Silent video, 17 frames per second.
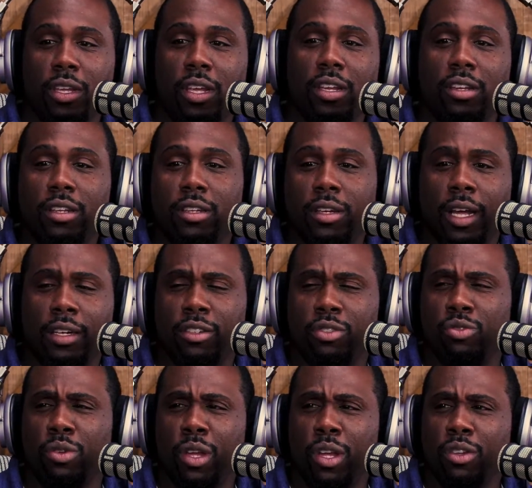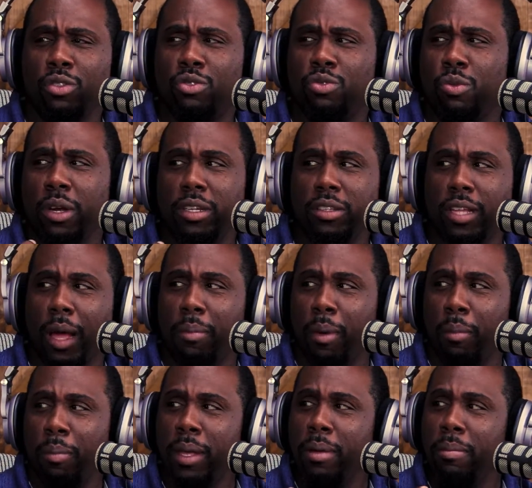and he did like this strange type
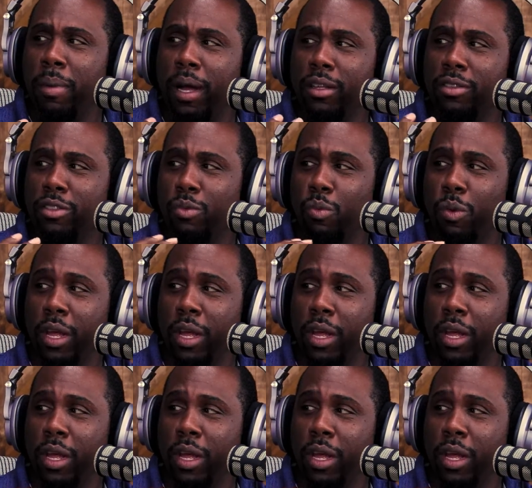of beatboxing